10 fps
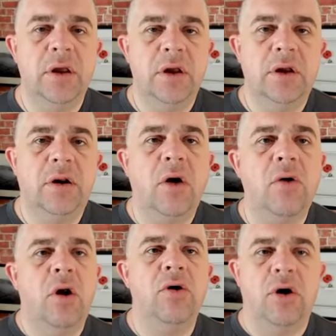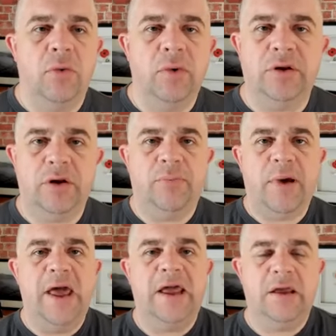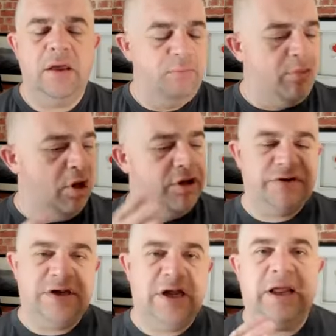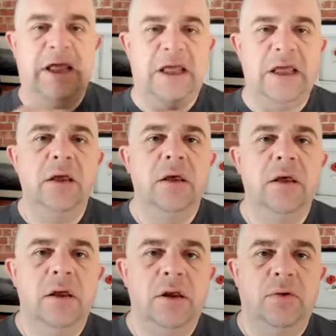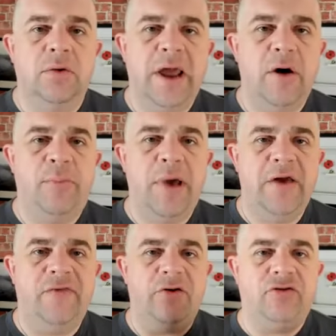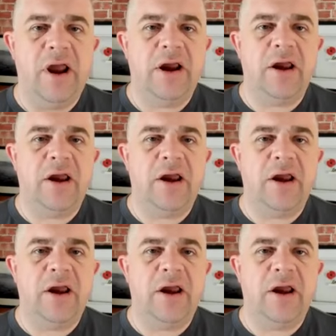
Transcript: No longer will you pay per CD, you'll now pay for a track.